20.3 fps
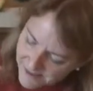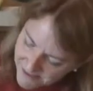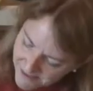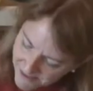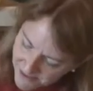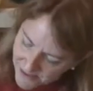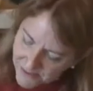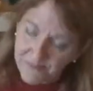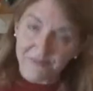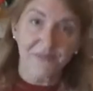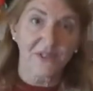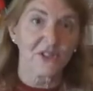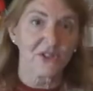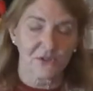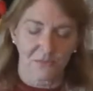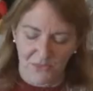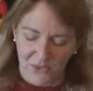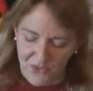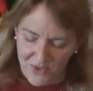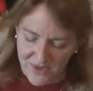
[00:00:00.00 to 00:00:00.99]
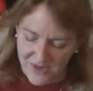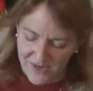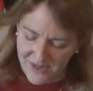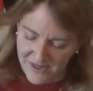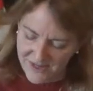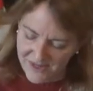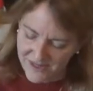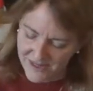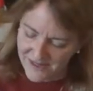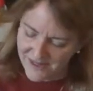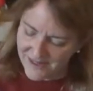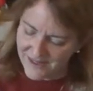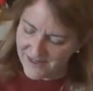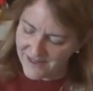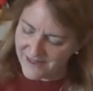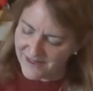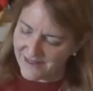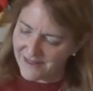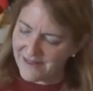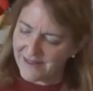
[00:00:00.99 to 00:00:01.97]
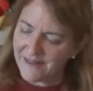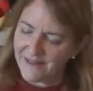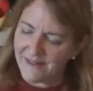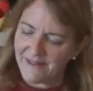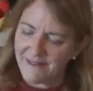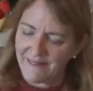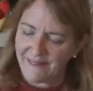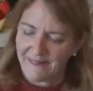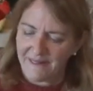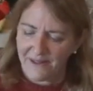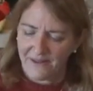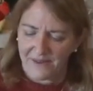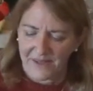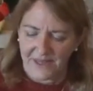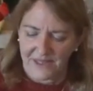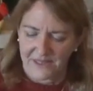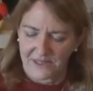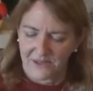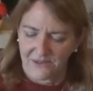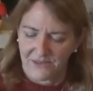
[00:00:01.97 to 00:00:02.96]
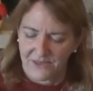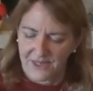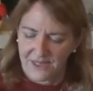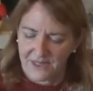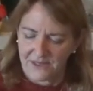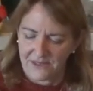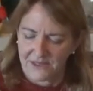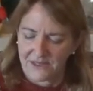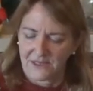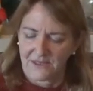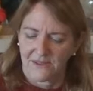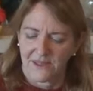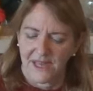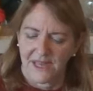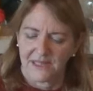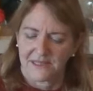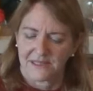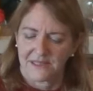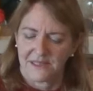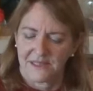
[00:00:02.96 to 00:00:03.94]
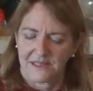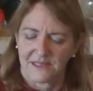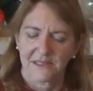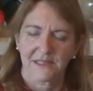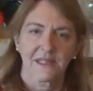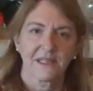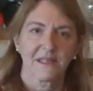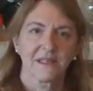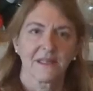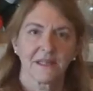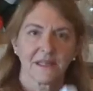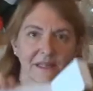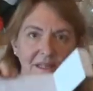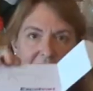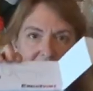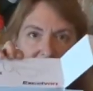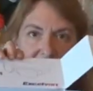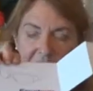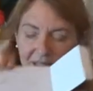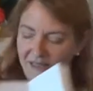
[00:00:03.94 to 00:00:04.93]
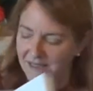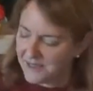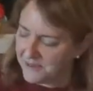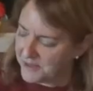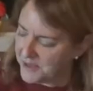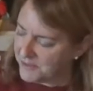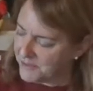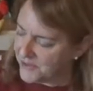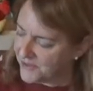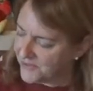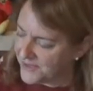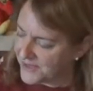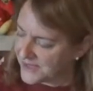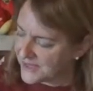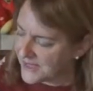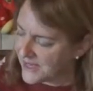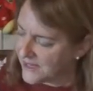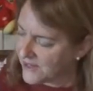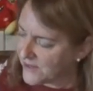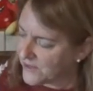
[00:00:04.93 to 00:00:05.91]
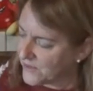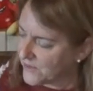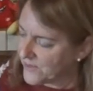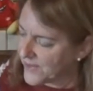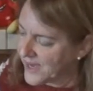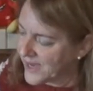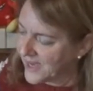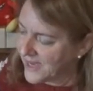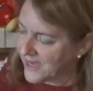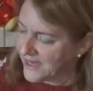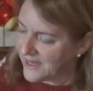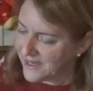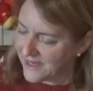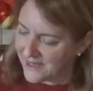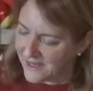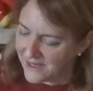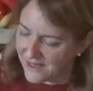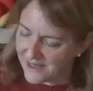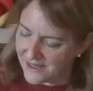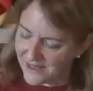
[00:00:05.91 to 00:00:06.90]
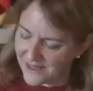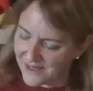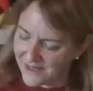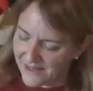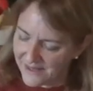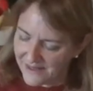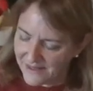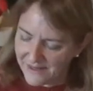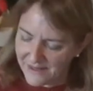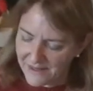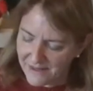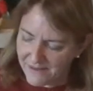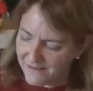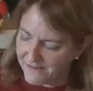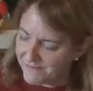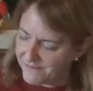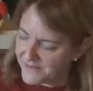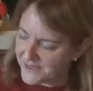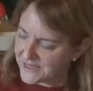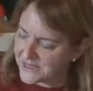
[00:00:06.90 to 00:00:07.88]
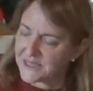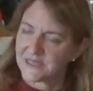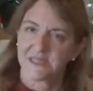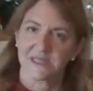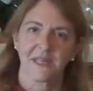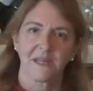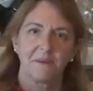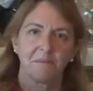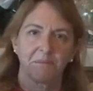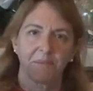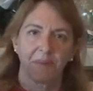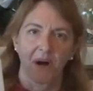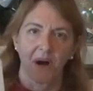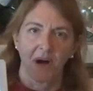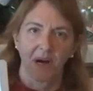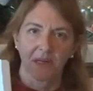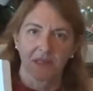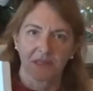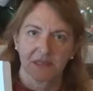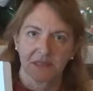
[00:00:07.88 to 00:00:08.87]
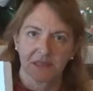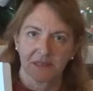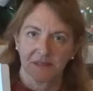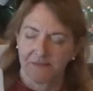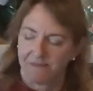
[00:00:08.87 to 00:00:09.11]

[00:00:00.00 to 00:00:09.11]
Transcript: Oh, there's more. Okay, so there's the glasses. Let me move this out of the way. This is the box.